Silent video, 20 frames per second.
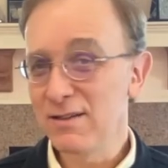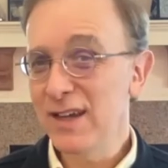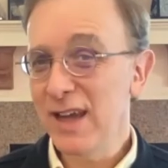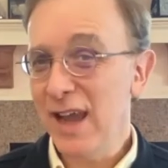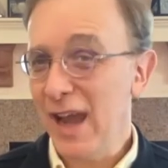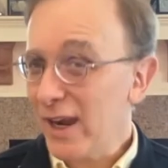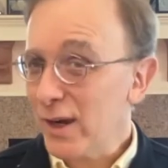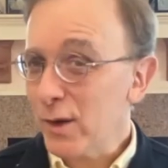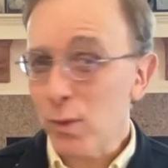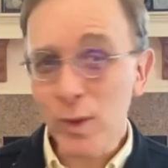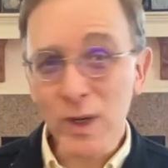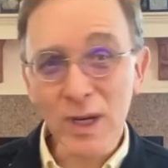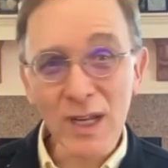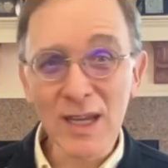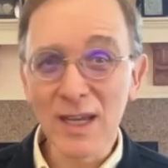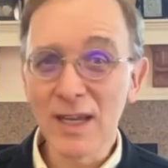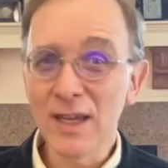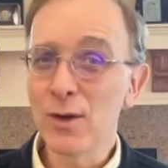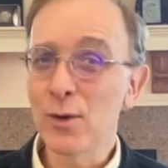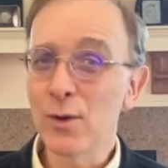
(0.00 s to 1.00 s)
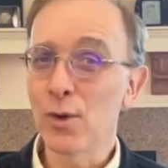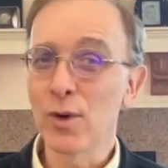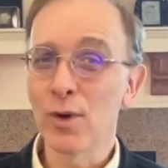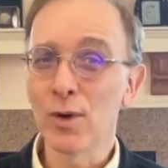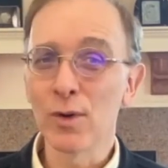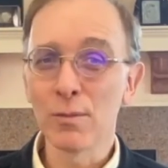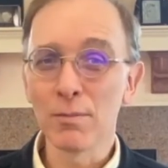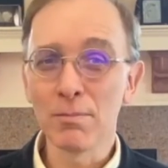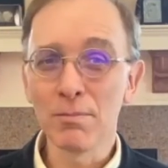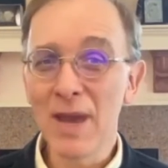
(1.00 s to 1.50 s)
equity
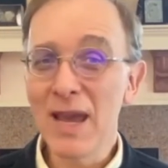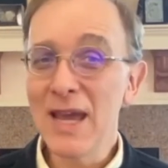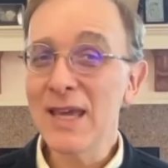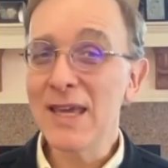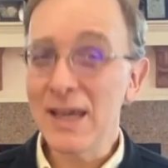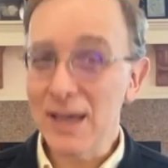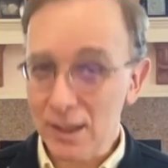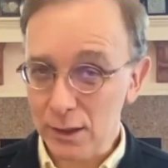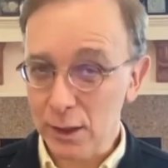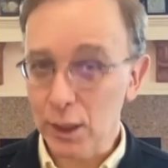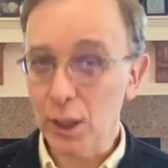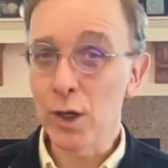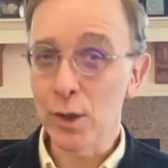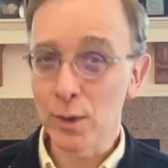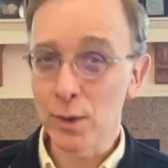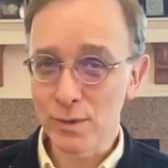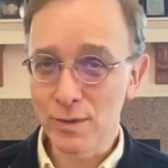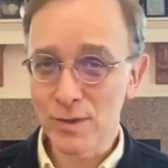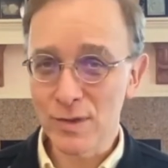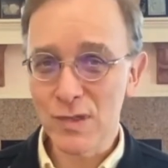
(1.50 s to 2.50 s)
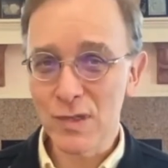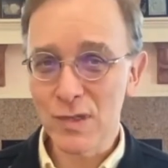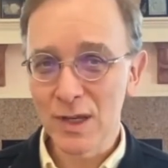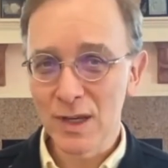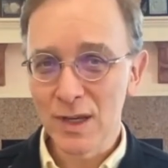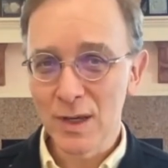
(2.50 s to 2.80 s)
or making loans,